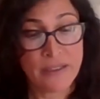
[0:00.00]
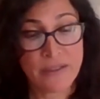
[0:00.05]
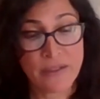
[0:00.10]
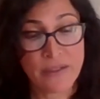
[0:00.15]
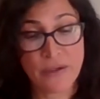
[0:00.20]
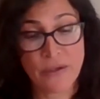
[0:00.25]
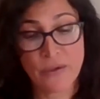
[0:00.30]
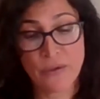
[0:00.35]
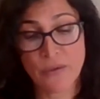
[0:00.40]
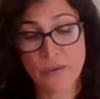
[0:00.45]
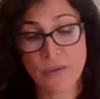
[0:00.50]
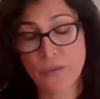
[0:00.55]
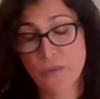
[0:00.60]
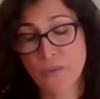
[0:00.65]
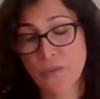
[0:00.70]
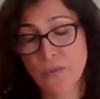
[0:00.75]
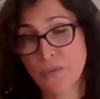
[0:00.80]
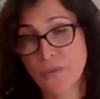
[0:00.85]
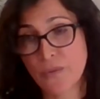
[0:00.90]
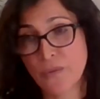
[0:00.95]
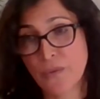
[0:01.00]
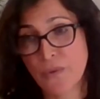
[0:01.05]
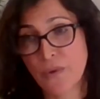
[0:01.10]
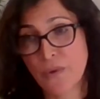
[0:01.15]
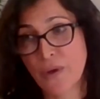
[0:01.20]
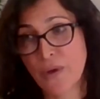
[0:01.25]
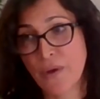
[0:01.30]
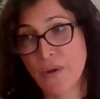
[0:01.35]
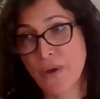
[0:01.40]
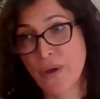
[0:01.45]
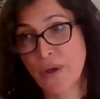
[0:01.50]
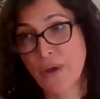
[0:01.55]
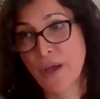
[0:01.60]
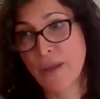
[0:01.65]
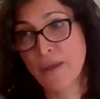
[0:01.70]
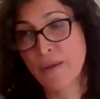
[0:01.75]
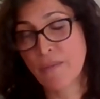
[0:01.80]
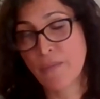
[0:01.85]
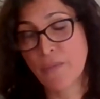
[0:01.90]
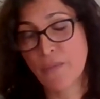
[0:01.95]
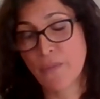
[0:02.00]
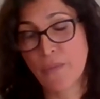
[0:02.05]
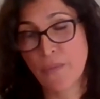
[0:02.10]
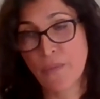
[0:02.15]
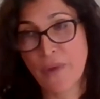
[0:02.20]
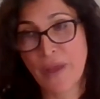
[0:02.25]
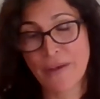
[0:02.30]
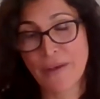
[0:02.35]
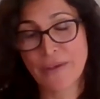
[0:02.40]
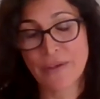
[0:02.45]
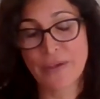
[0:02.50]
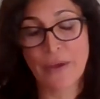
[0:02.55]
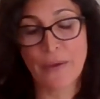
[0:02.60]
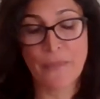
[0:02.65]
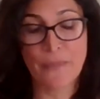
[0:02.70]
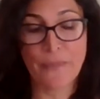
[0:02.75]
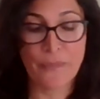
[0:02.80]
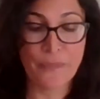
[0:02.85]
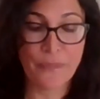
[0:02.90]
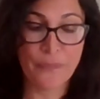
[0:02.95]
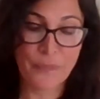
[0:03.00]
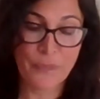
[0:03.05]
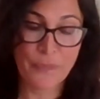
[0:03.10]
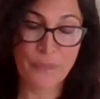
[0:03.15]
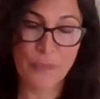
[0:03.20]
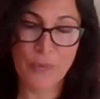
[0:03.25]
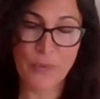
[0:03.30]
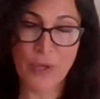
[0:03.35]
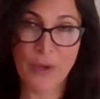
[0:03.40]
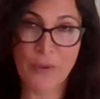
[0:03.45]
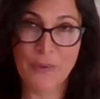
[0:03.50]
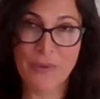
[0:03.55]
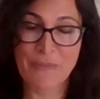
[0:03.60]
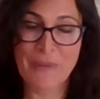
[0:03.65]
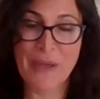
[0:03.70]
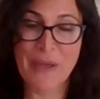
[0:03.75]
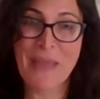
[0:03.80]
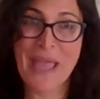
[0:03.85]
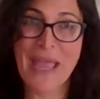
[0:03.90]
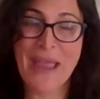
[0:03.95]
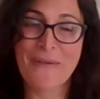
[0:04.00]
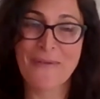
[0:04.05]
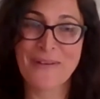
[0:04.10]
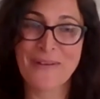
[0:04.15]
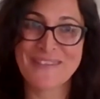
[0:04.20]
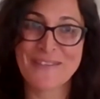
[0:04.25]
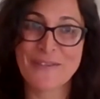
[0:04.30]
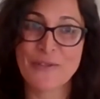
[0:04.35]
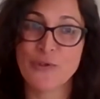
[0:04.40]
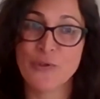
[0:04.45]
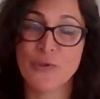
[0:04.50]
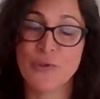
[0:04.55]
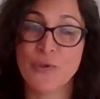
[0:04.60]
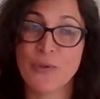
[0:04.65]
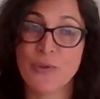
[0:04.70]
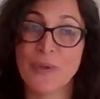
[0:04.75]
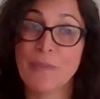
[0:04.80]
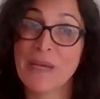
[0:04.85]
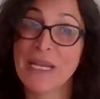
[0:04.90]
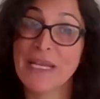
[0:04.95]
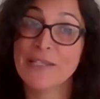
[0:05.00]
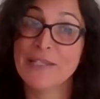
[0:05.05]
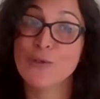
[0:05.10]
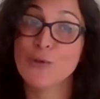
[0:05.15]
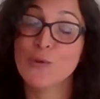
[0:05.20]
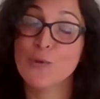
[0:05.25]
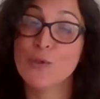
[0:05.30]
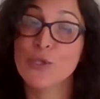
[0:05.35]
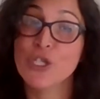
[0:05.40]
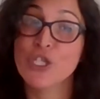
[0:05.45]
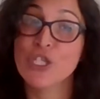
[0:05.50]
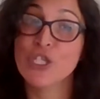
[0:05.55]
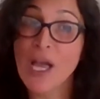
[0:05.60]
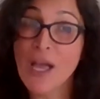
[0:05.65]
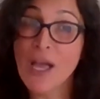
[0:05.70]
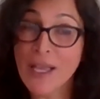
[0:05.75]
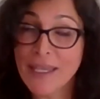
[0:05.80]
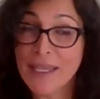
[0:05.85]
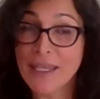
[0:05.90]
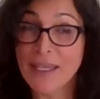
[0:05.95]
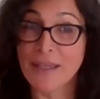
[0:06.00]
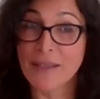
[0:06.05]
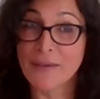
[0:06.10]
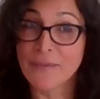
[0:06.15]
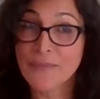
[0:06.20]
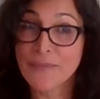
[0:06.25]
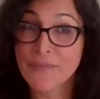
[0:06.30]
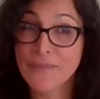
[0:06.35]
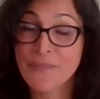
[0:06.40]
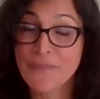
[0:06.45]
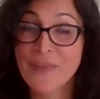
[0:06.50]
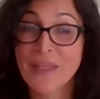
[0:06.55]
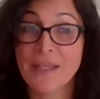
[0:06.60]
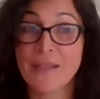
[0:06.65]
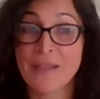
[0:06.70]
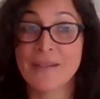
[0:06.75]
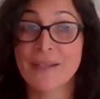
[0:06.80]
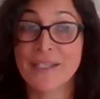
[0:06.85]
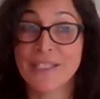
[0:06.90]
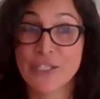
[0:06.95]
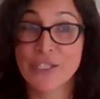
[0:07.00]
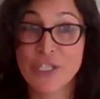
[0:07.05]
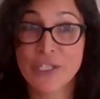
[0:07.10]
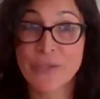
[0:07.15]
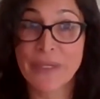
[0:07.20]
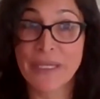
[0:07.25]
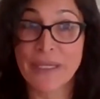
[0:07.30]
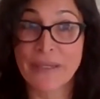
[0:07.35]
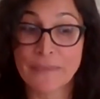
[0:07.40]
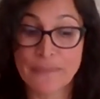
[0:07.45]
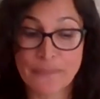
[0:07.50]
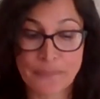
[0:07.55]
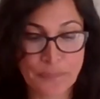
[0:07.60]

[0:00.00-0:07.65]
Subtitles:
So I ended up going with my parents to a place called Shaki in Nigeria.